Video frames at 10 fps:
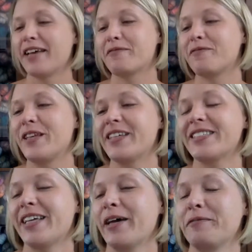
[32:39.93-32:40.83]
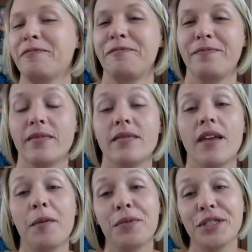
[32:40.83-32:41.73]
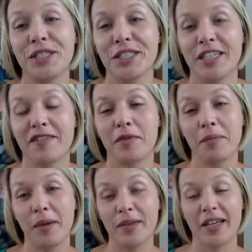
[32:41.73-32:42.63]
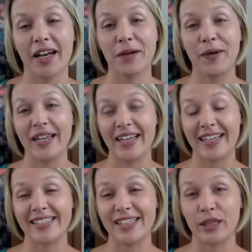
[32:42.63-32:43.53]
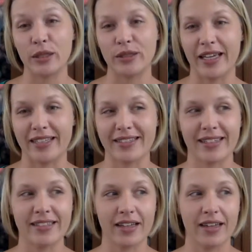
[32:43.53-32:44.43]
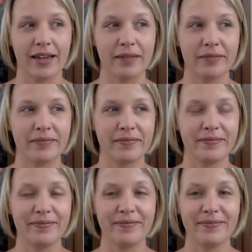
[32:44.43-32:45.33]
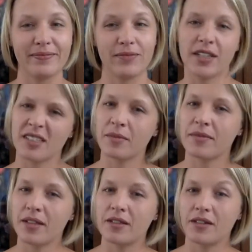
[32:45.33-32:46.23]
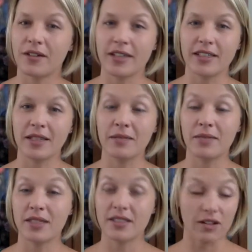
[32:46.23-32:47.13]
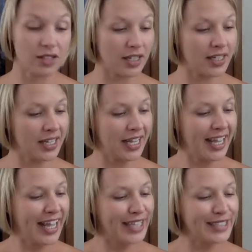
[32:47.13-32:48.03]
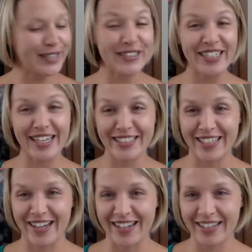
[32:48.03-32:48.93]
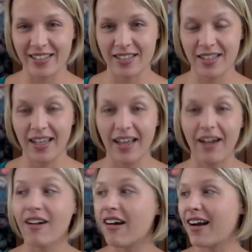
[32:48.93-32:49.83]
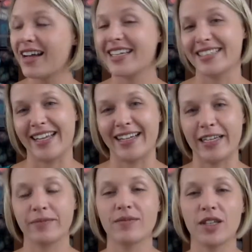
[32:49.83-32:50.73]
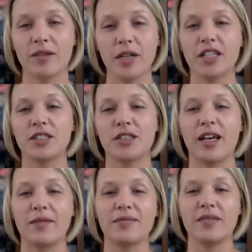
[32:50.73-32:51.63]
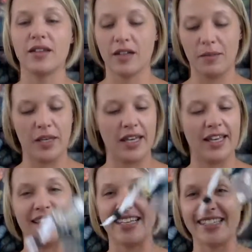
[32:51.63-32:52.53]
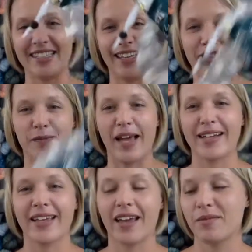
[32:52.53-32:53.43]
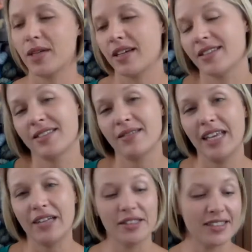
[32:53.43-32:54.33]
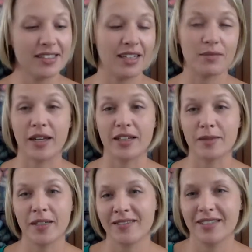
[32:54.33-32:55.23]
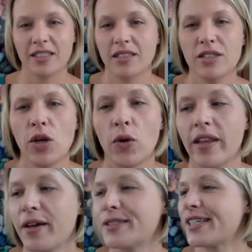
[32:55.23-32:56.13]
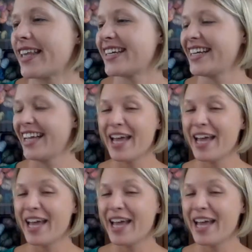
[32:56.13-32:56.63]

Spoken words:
He is appreciative, but maybe not quite as enthusiastic as I am because I'm a little crazy, but it's all good. So the next socks are exciting. So I'm going to do them. They're going to be in this Eagles bag again because Eagles and my husband just totally goes together.